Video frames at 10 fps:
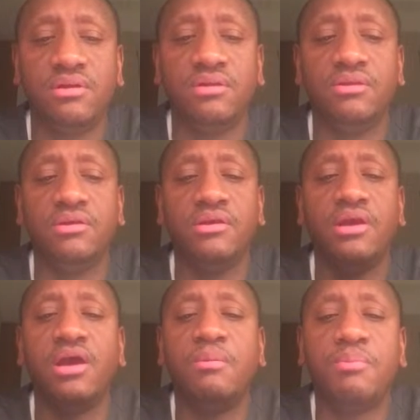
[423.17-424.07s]
and then it
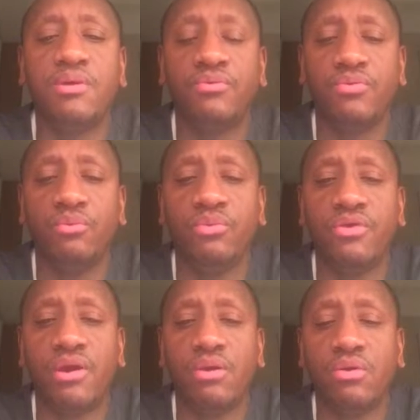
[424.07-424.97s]
help us with
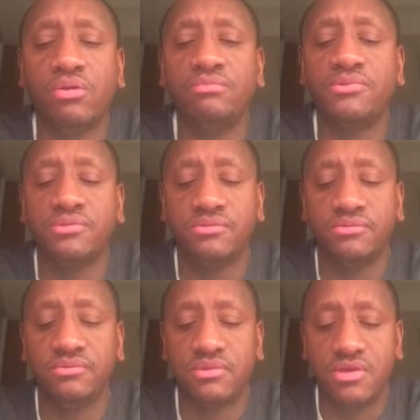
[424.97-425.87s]
our crops.
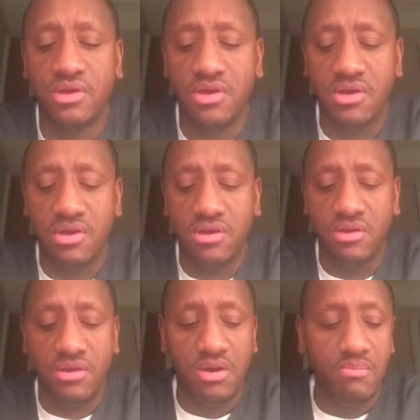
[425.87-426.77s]

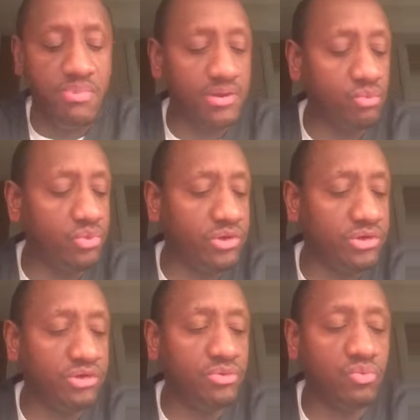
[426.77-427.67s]
But we
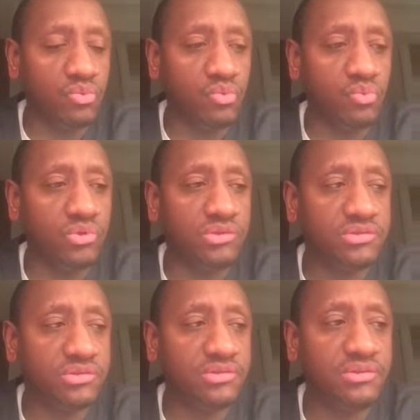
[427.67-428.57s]

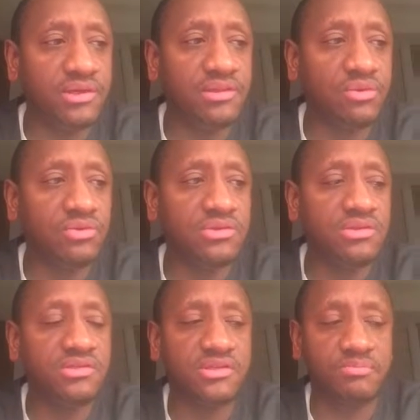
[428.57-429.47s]
see that those
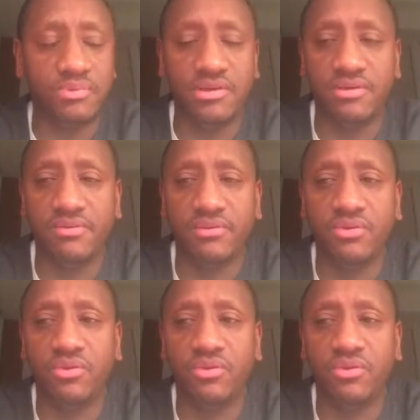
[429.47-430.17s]
disappear.